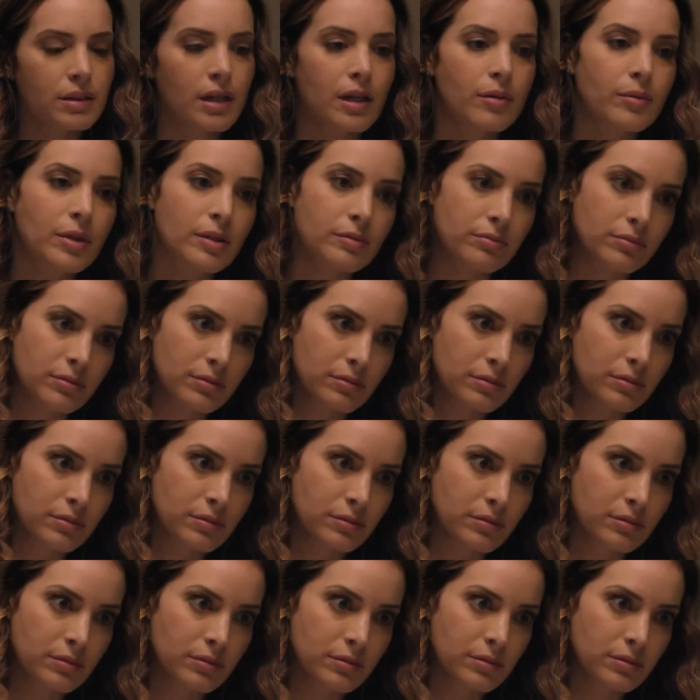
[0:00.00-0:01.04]
I mean,
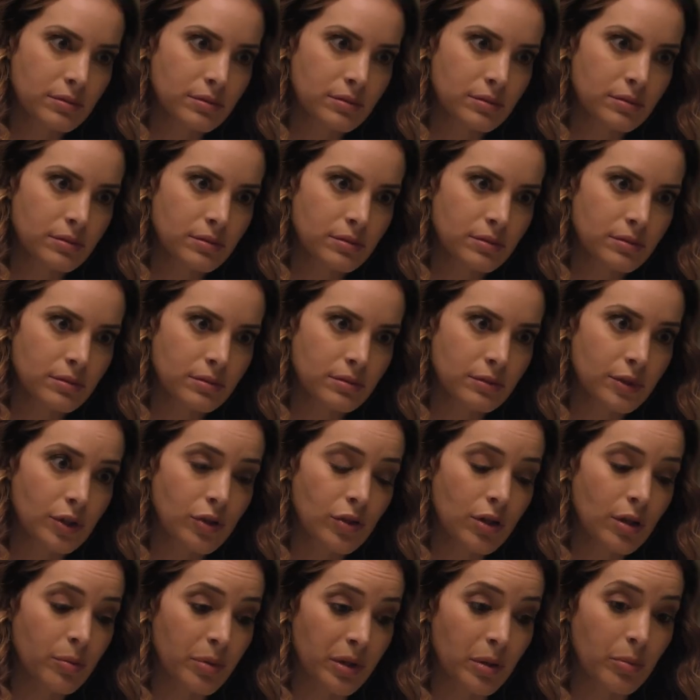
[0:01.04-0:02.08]
you
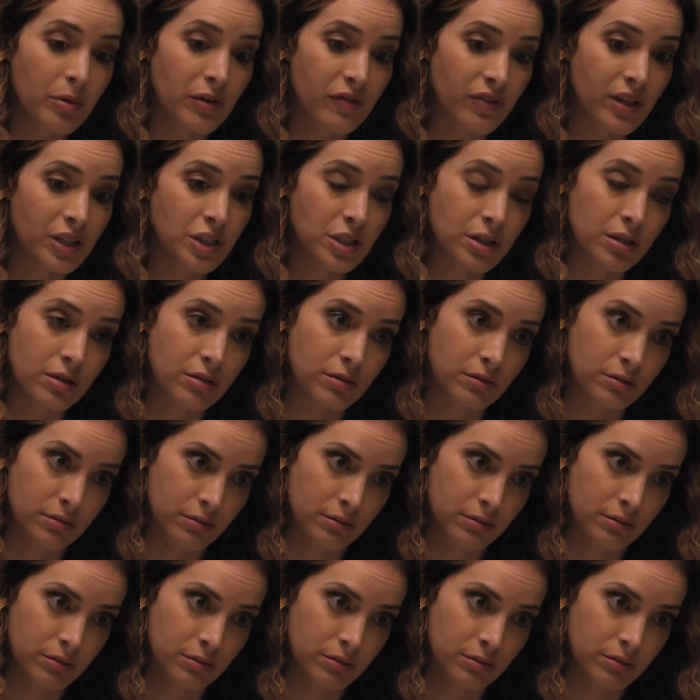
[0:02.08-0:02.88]
could be a professional.